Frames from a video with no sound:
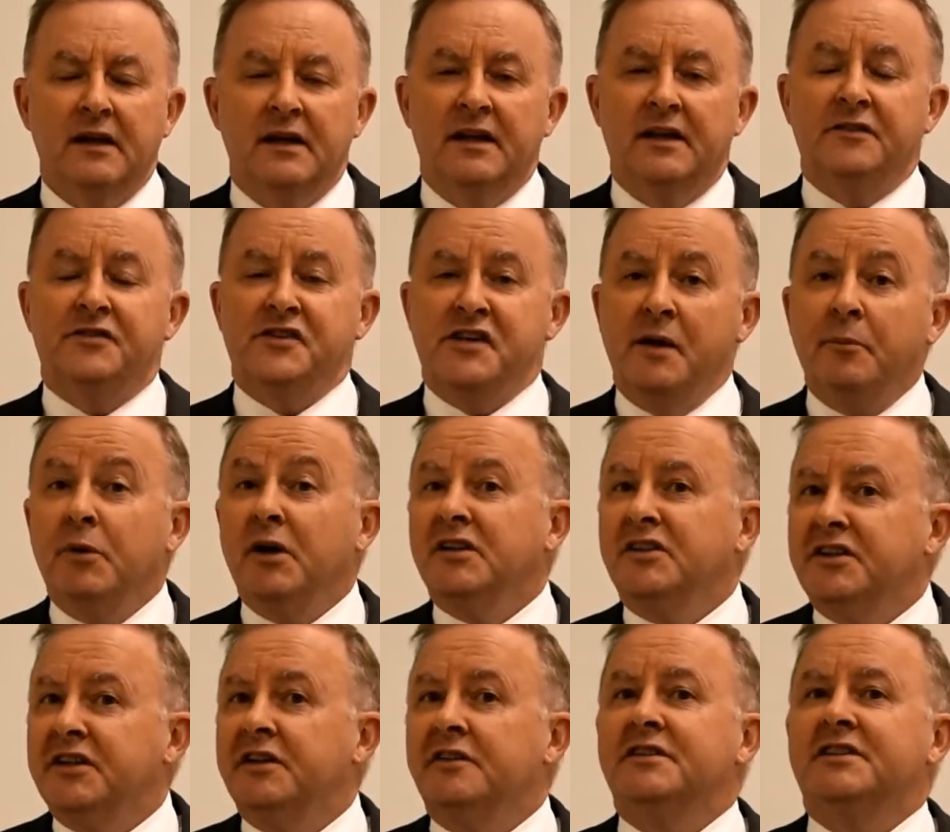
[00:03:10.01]
If someone
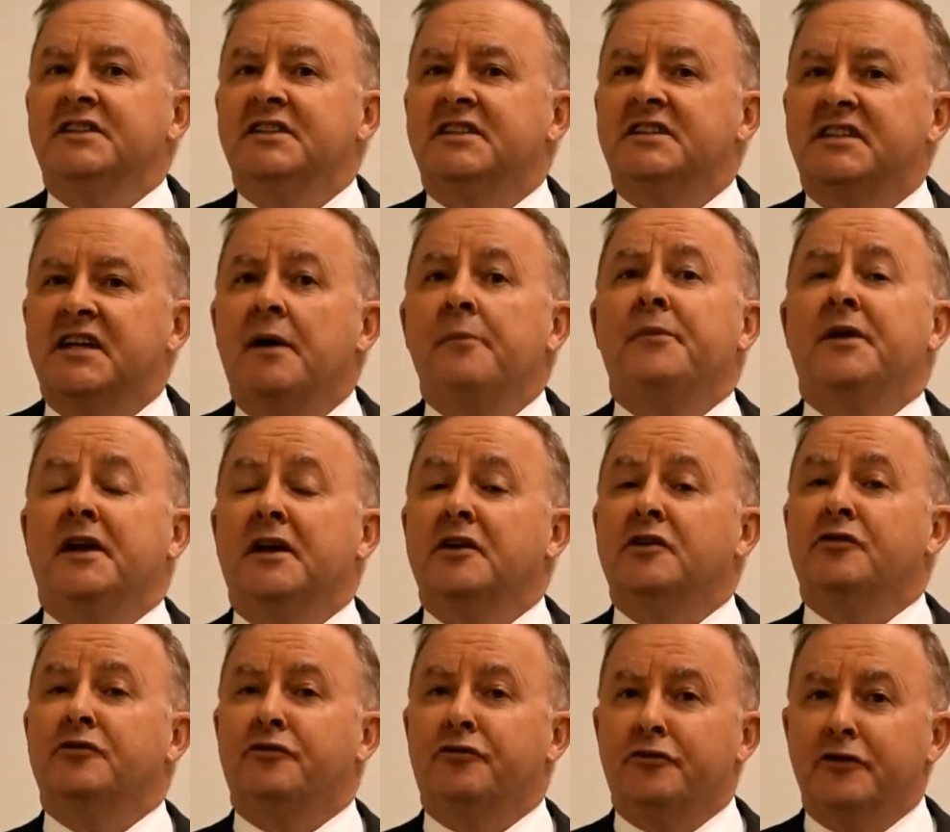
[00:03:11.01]
tells you
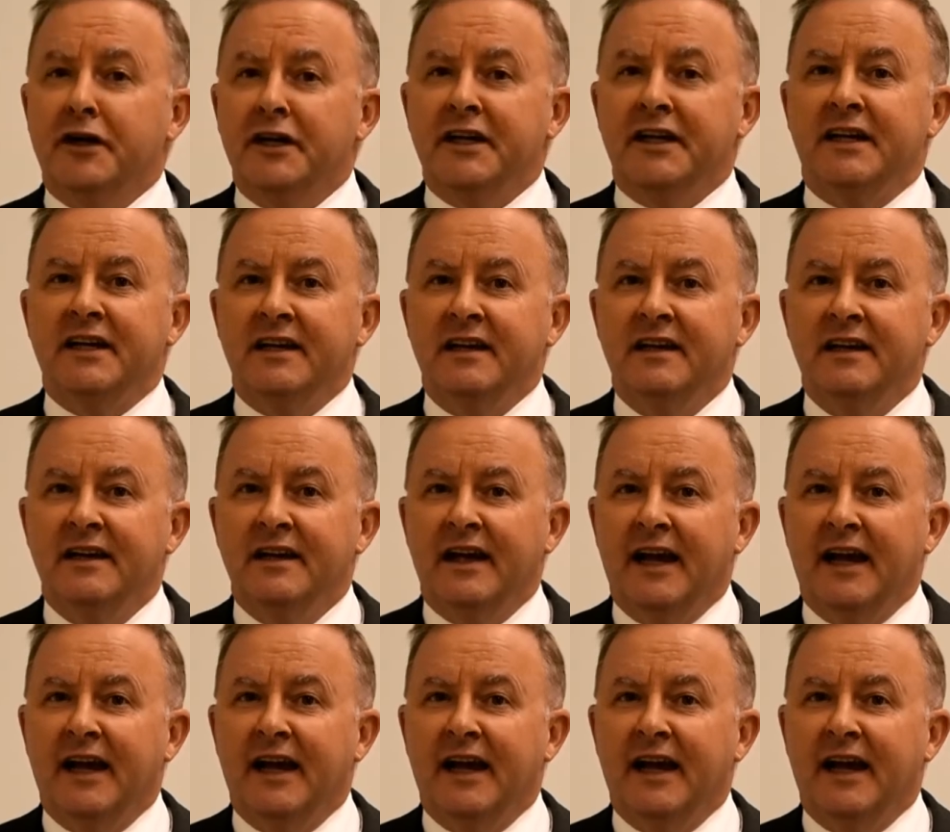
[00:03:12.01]
something's free